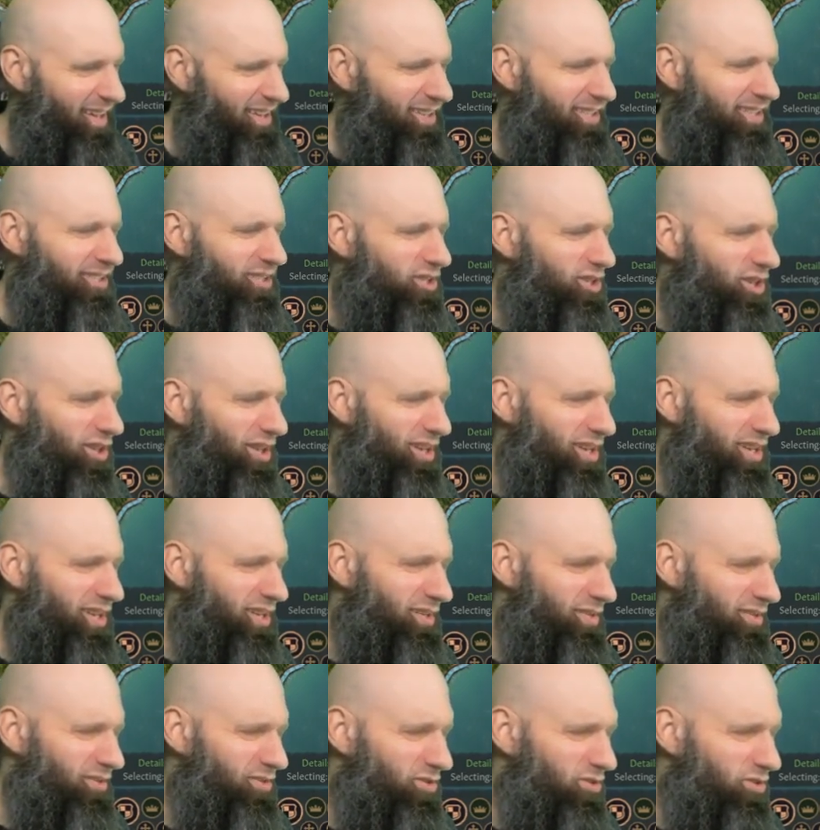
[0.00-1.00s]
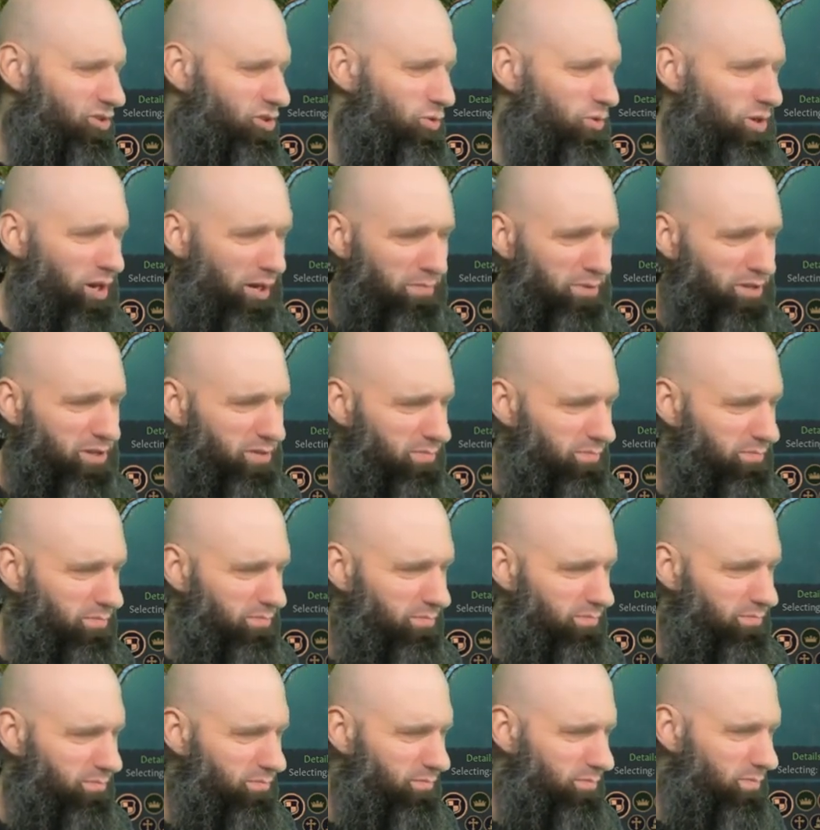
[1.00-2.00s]
Actually, two times.
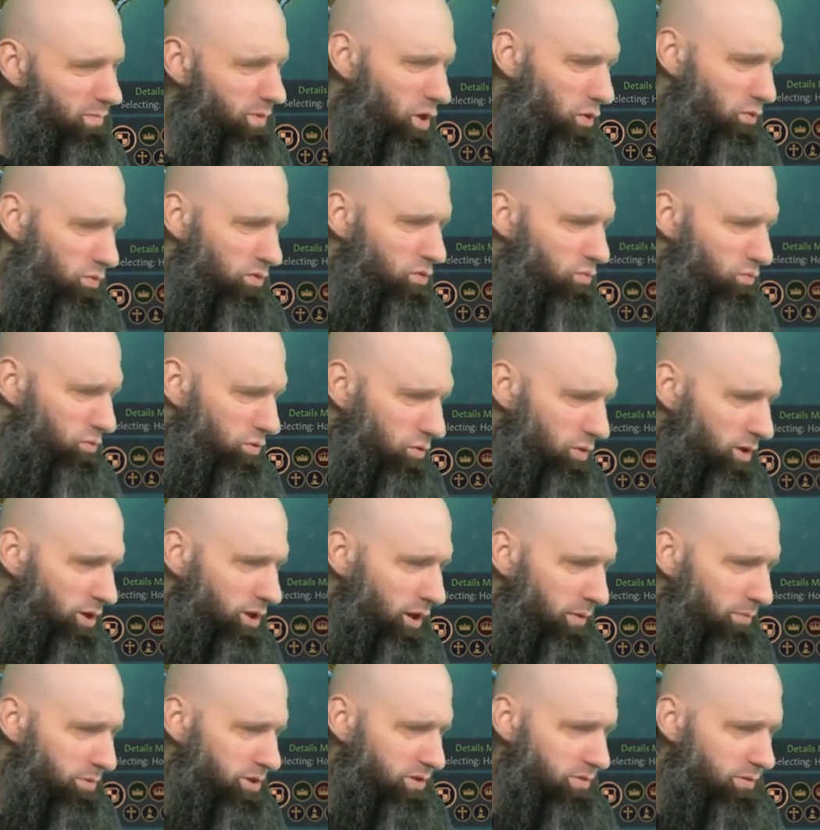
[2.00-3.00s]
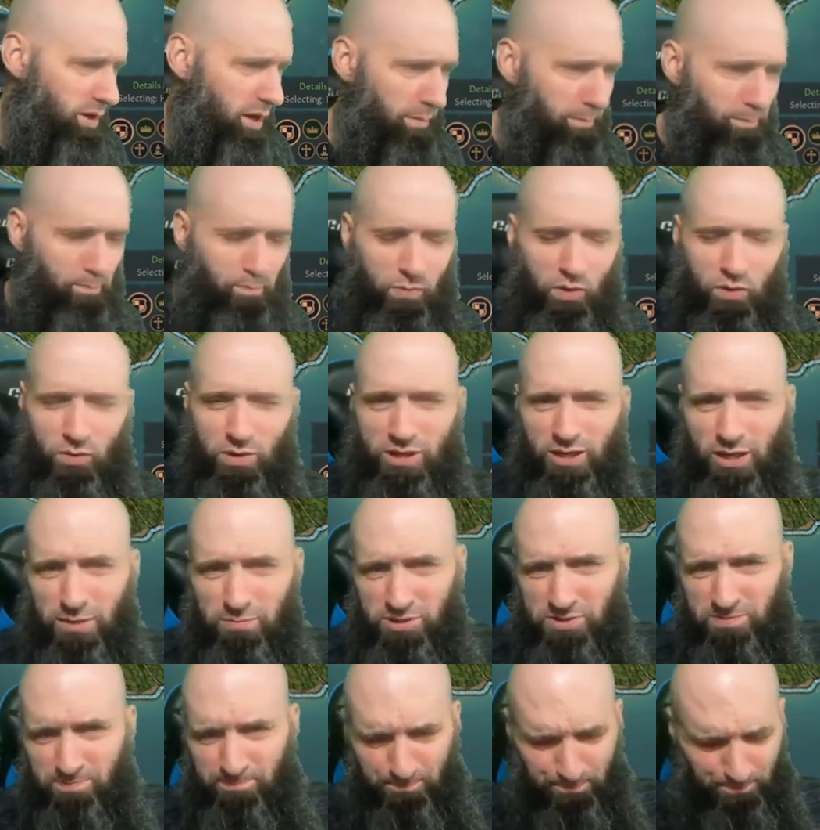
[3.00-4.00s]
No, no, three times. Yeah, three
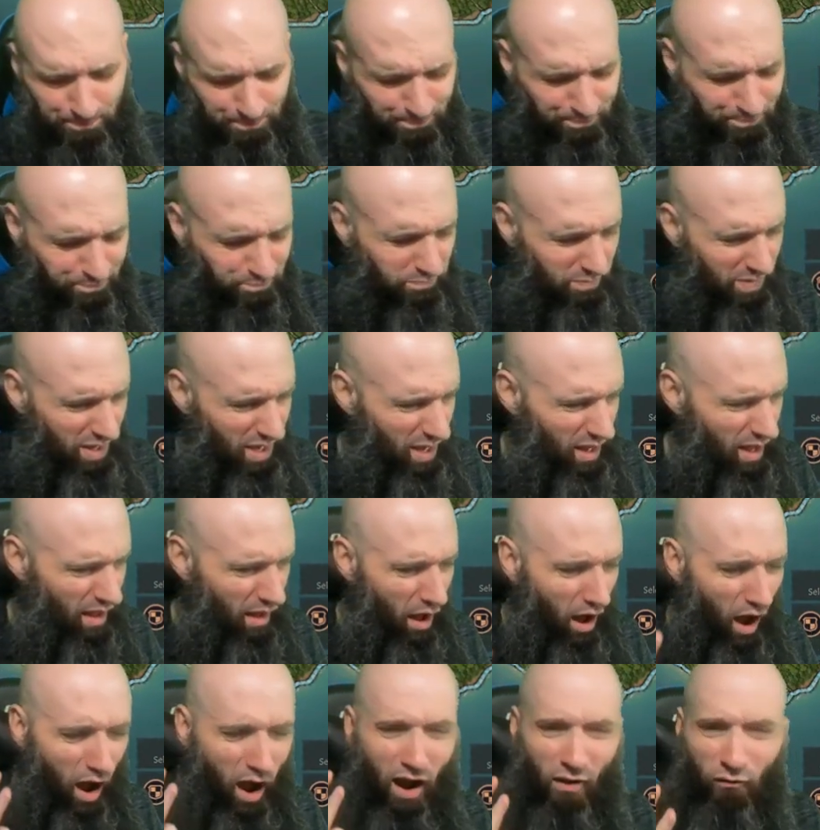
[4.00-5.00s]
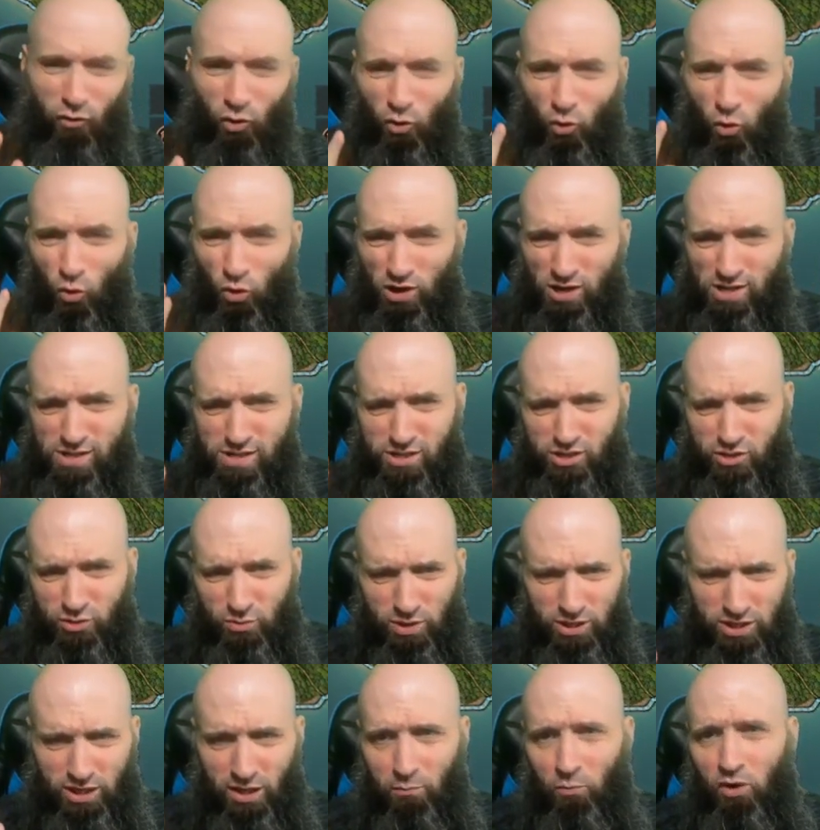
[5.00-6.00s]
times. I've recorded this
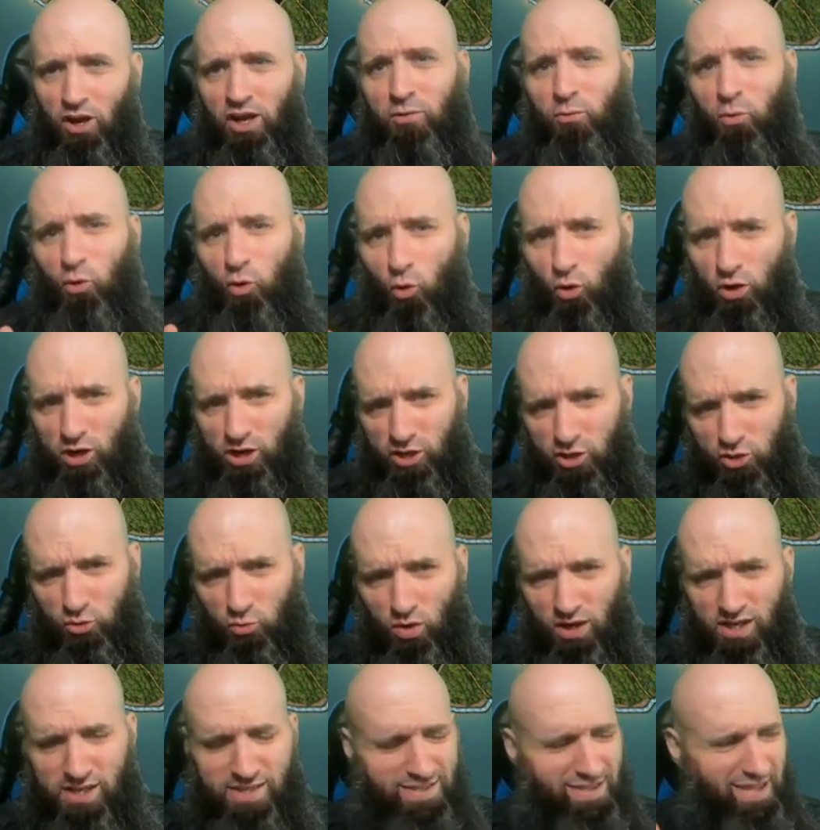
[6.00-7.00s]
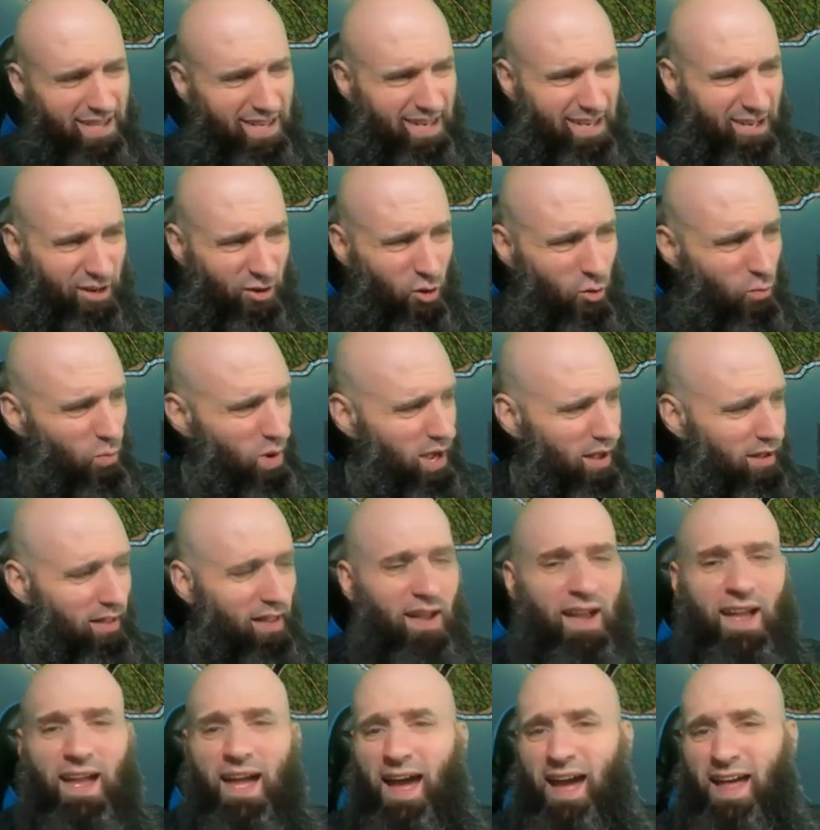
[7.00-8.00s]
three times. Well, I recorded it twice. They didn't go well.
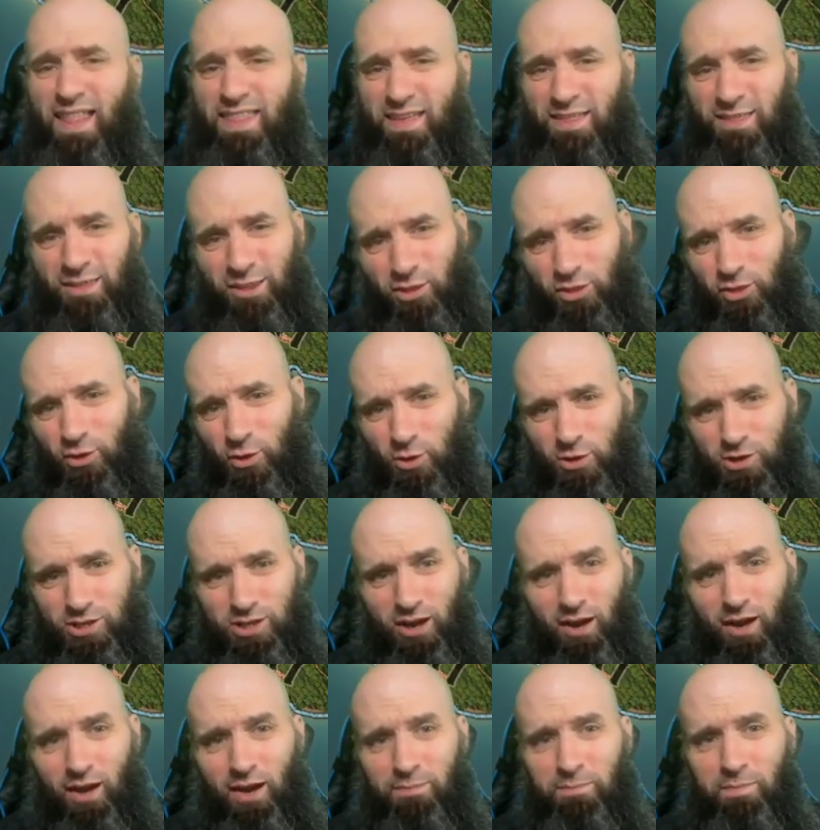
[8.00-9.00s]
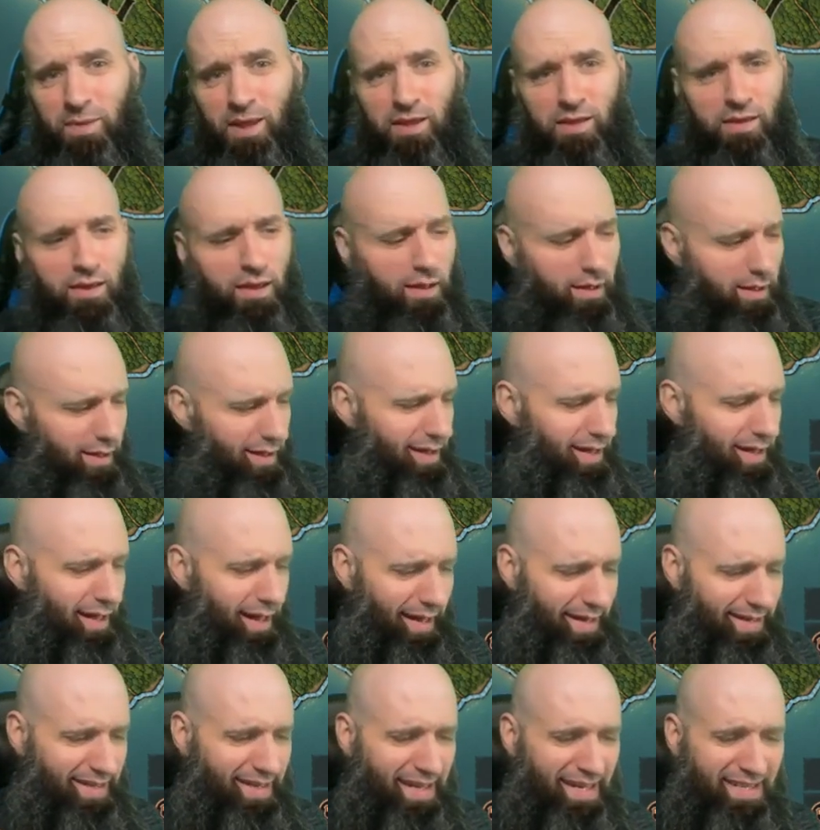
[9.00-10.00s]
And then the third time,
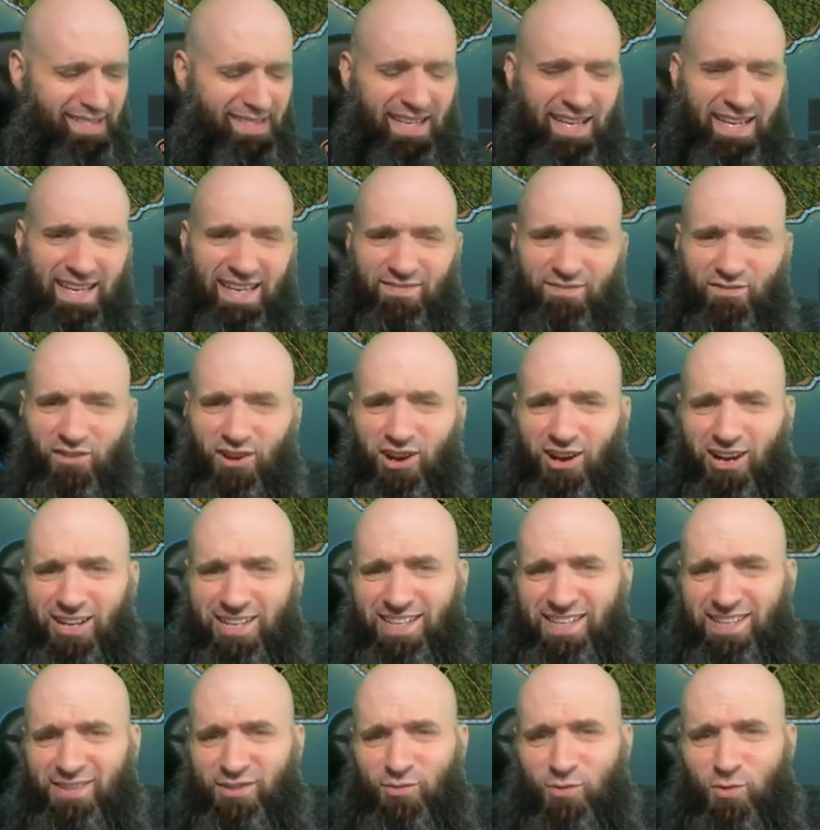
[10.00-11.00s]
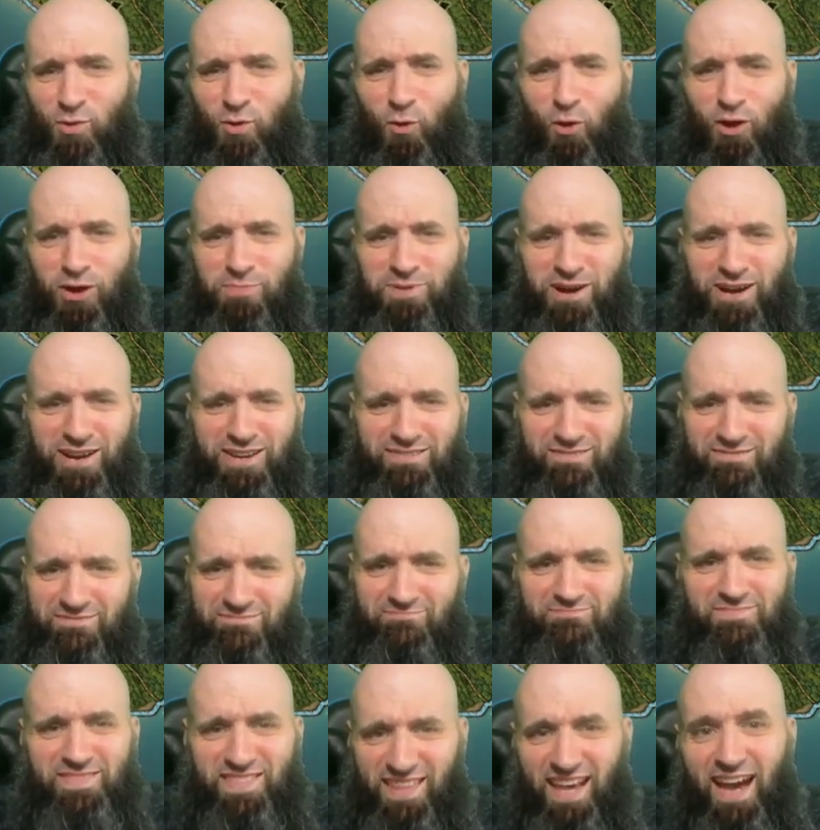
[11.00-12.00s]
I guess I had forgot to hit the record button.
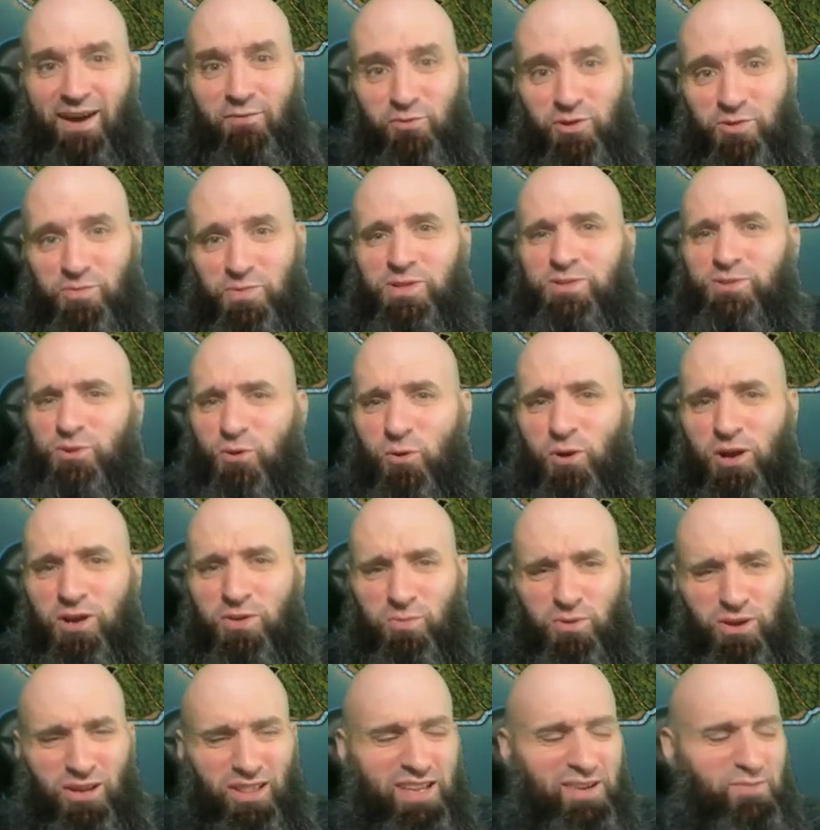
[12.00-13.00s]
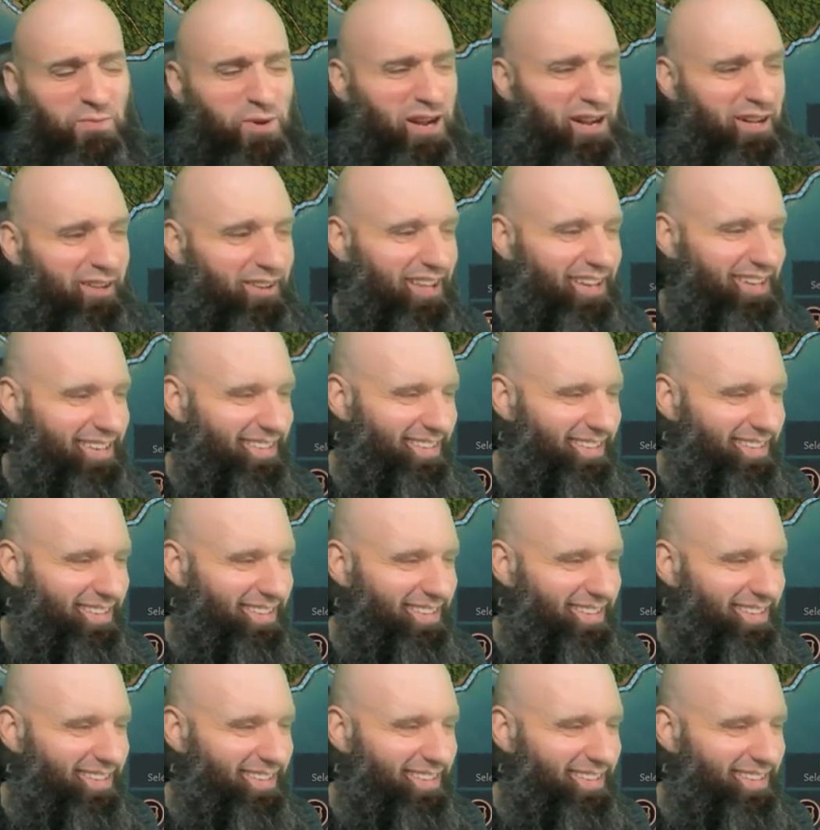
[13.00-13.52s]
That one was going really well.